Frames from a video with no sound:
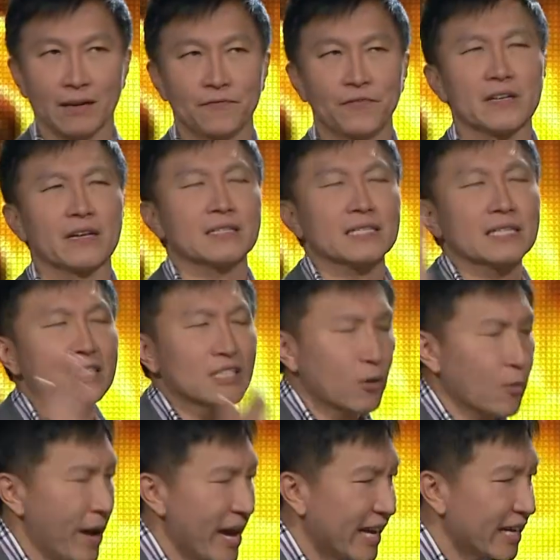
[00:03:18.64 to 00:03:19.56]
for your
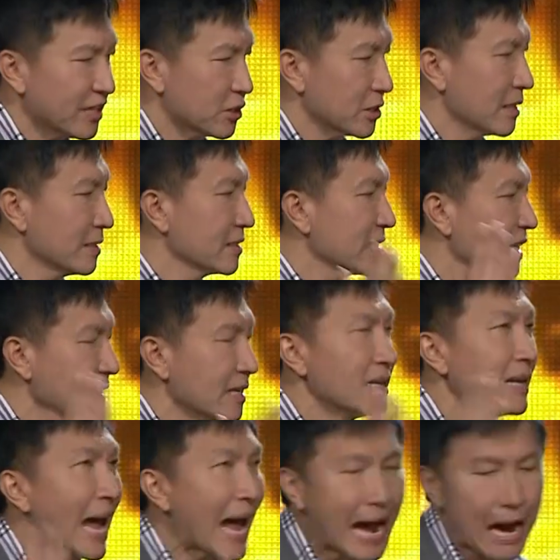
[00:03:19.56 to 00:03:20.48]
situation
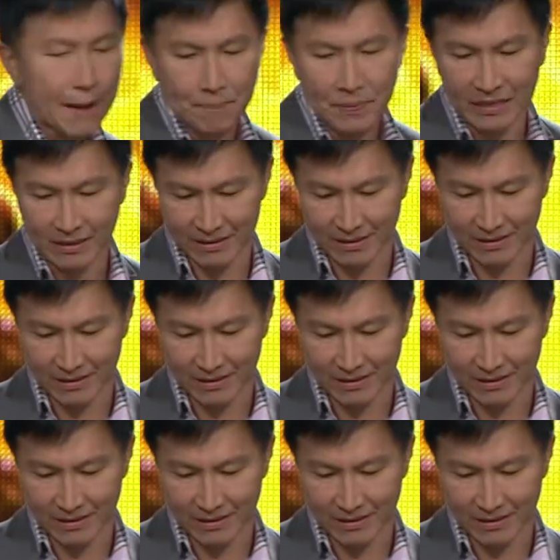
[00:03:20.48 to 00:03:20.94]
didn't happen.